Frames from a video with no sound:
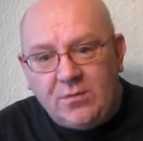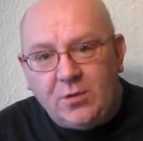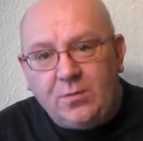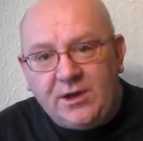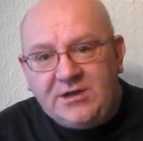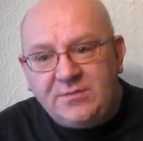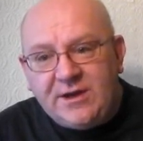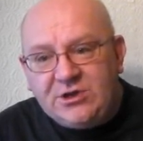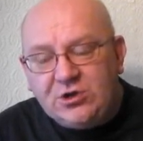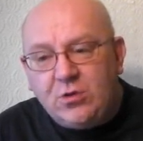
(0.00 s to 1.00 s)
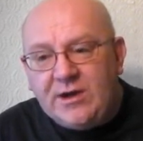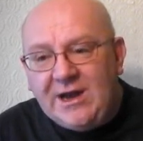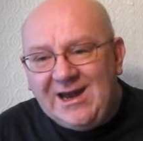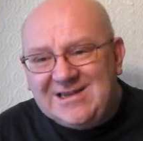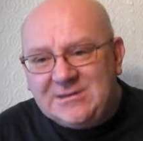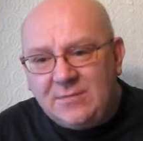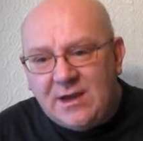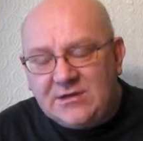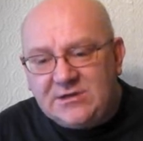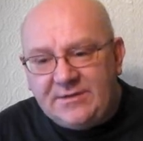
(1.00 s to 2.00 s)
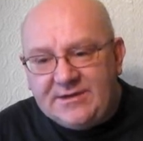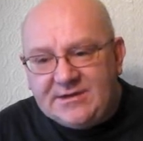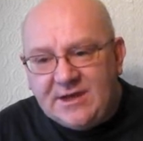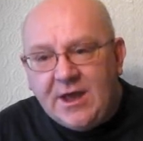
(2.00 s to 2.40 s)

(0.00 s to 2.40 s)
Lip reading: but please make sure when you listen back to it,